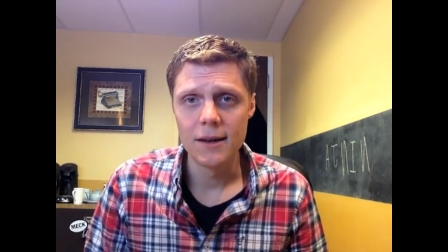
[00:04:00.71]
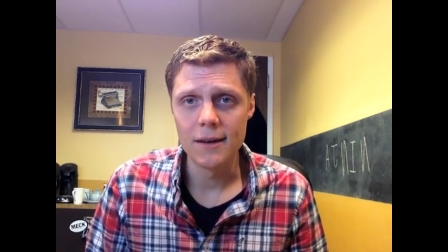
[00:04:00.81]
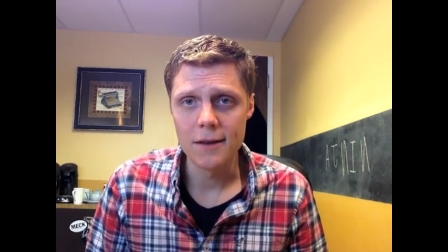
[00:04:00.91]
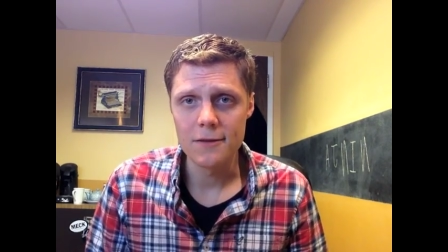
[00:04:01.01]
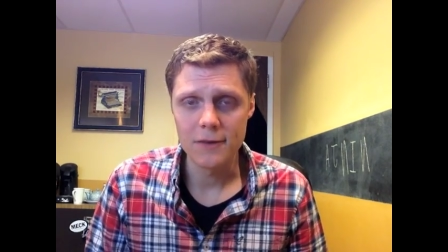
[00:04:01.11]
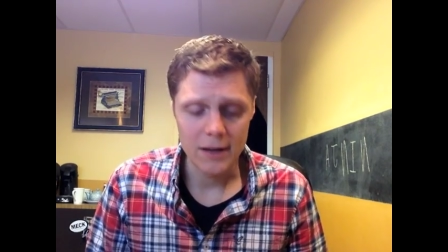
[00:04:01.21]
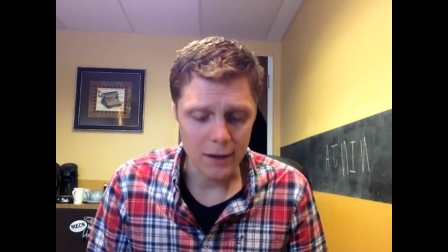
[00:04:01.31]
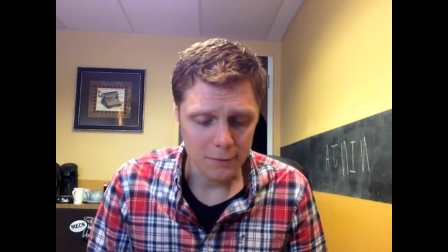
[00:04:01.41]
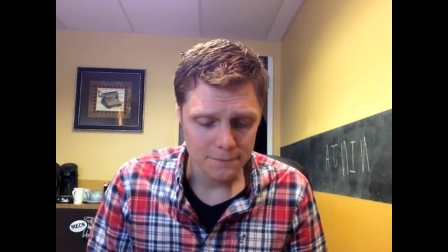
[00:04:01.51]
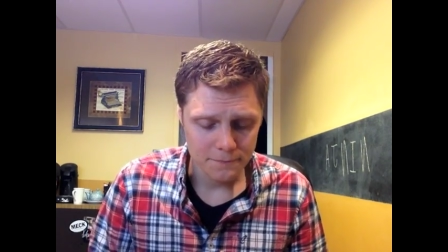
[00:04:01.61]
in another
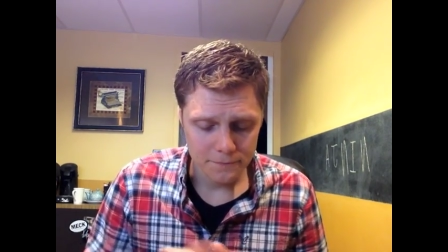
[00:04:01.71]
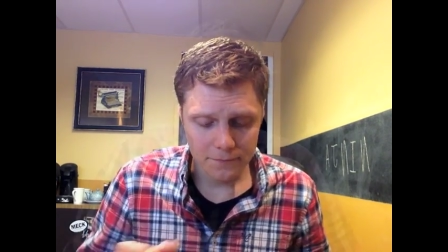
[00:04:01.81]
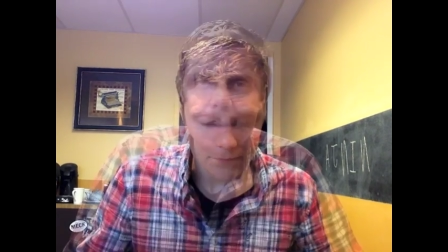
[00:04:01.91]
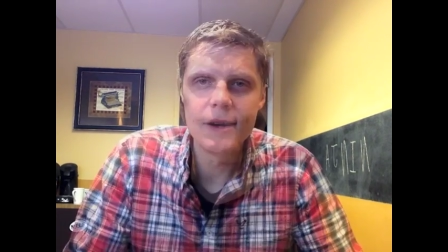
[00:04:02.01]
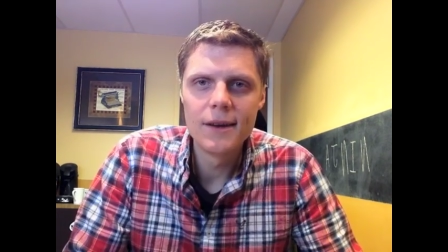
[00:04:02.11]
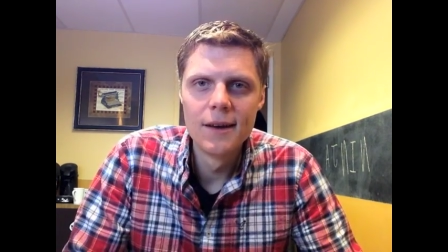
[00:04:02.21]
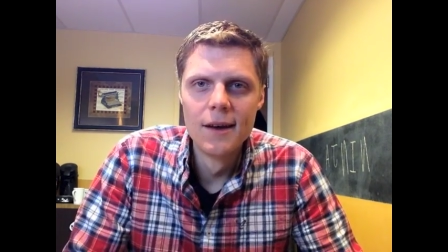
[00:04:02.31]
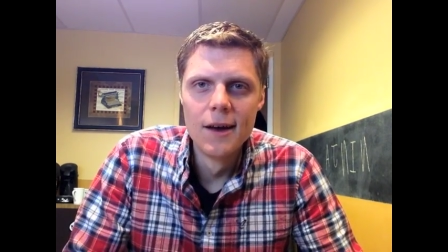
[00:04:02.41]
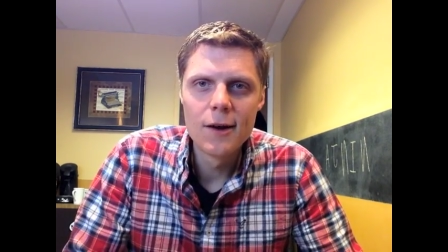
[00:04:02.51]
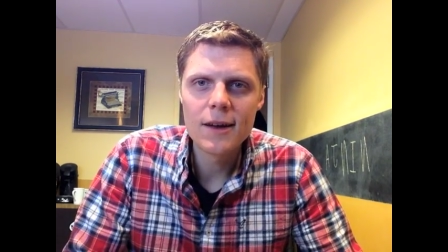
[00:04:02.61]
video.
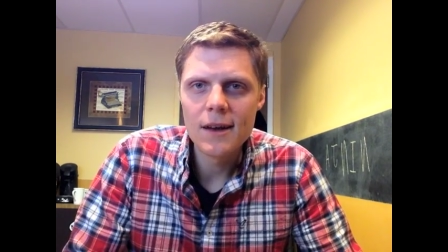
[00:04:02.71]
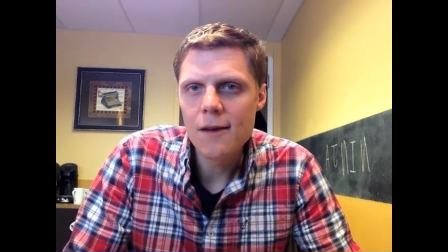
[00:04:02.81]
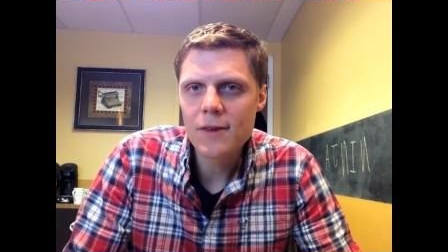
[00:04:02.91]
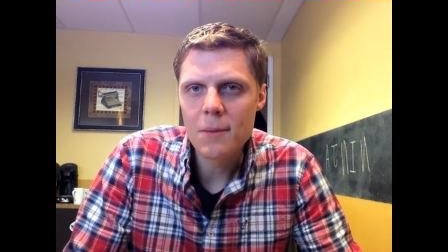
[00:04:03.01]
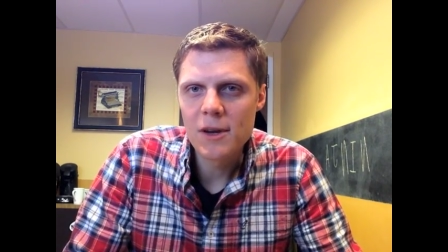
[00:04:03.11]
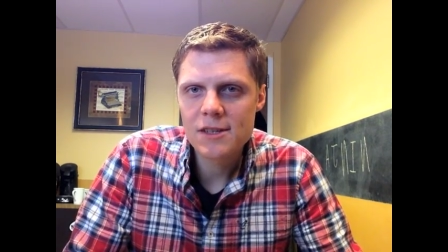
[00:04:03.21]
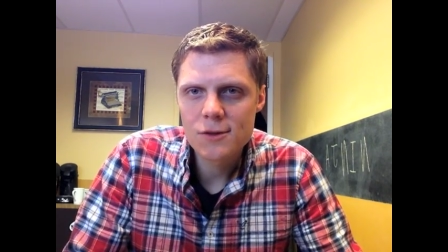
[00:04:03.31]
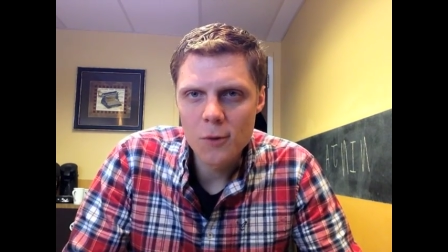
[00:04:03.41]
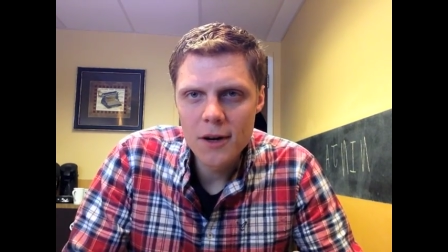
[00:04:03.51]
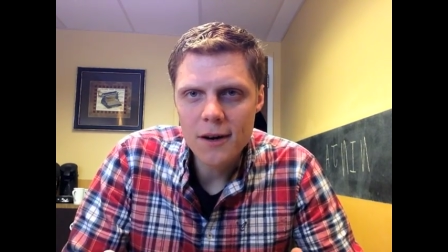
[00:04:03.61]
Okay, now I've got my
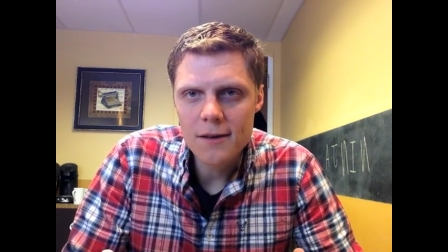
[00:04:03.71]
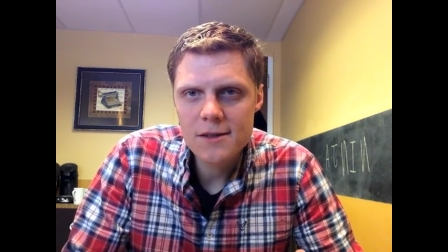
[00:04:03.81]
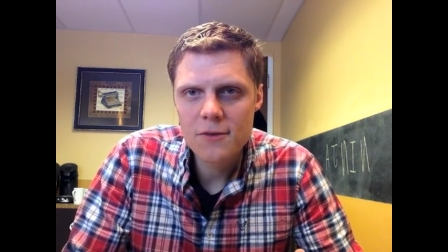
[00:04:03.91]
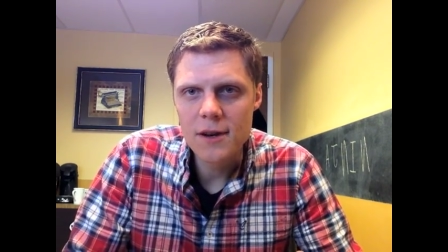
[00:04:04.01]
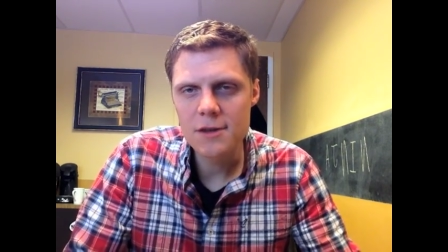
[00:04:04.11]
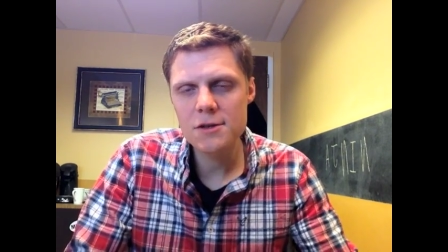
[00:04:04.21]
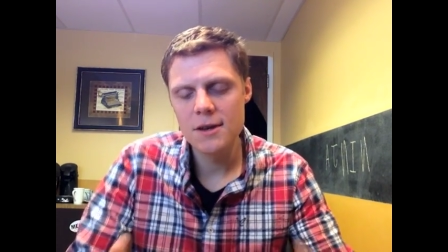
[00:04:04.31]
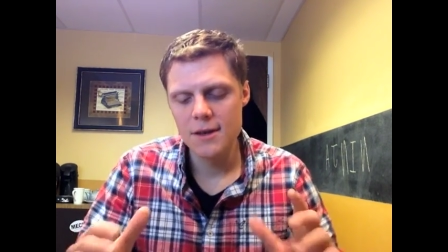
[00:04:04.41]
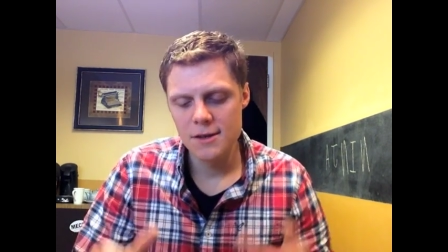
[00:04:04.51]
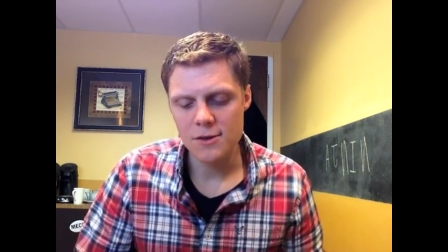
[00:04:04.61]
story cards finished.
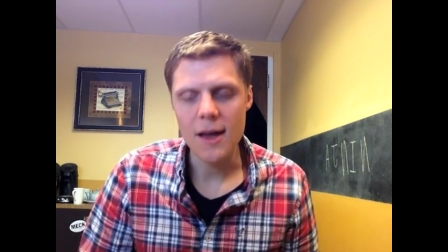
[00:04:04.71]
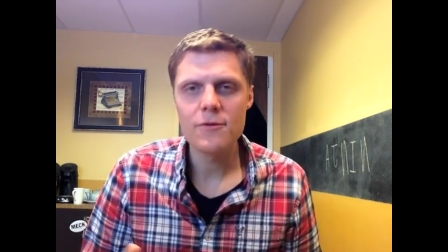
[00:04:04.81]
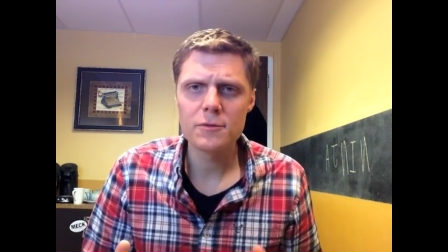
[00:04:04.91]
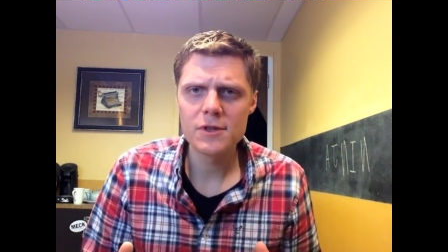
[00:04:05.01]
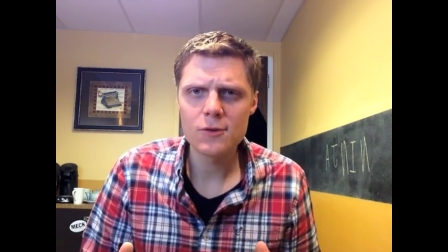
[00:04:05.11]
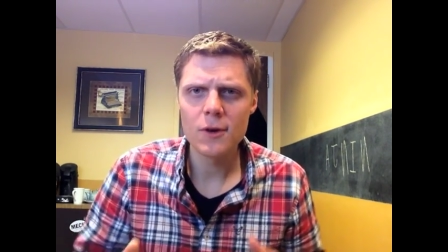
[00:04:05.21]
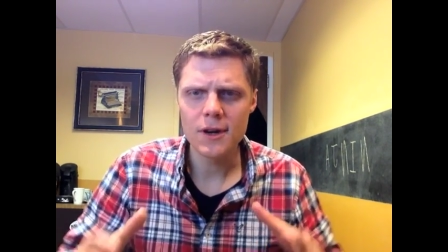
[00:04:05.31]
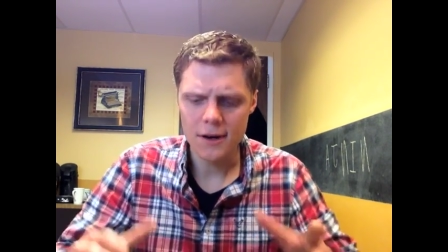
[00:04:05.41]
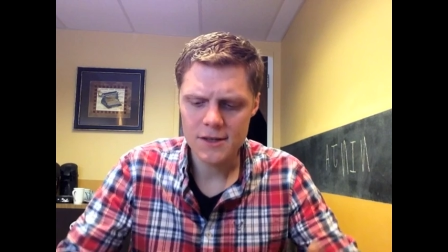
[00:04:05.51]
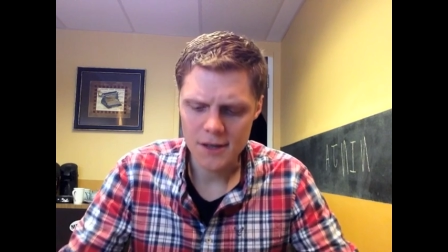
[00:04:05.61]
So I have three story
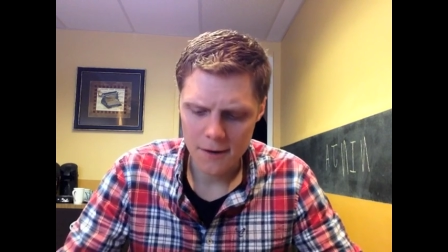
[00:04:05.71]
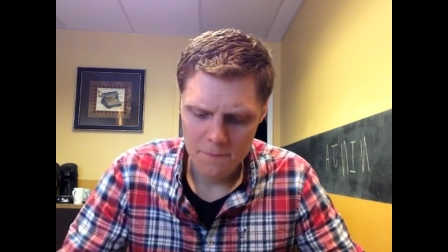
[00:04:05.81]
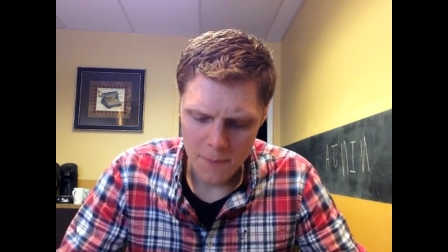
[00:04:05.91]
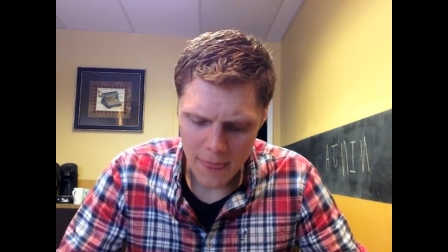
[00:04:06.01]
cards here,